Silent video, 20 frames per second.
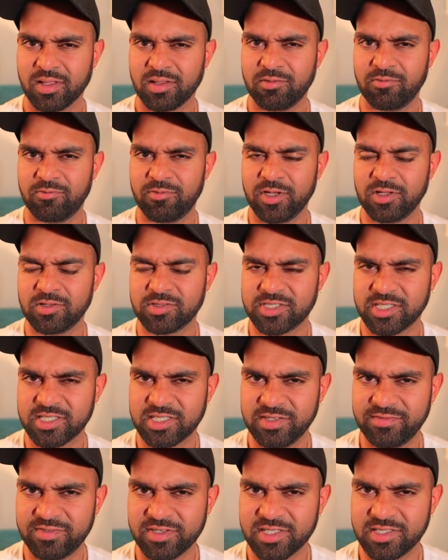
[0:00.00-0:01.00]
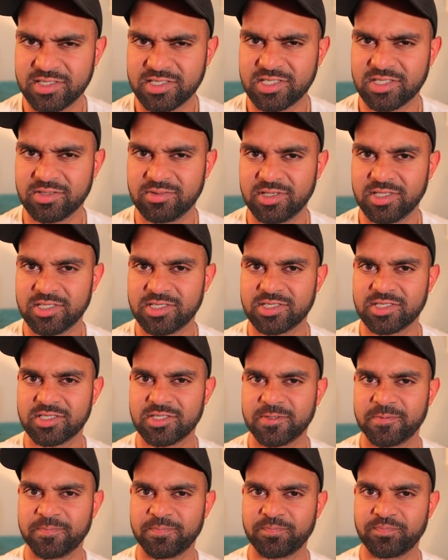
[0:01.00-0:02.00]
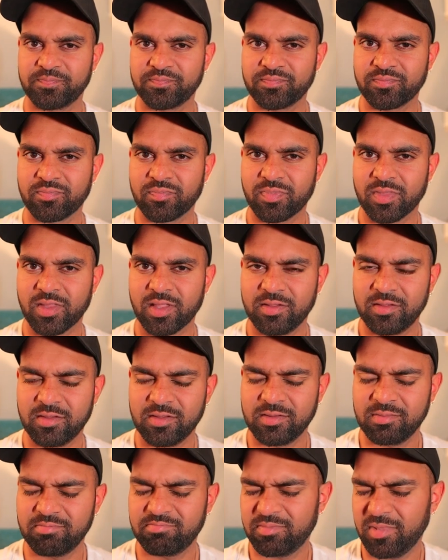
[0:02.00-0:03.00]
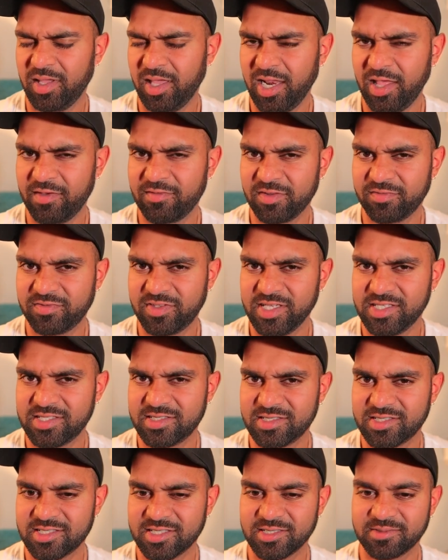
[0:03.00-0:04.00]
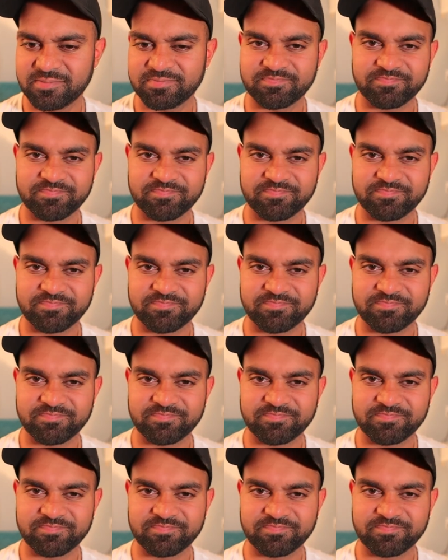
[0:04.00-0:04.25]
real significance to us a level of decency.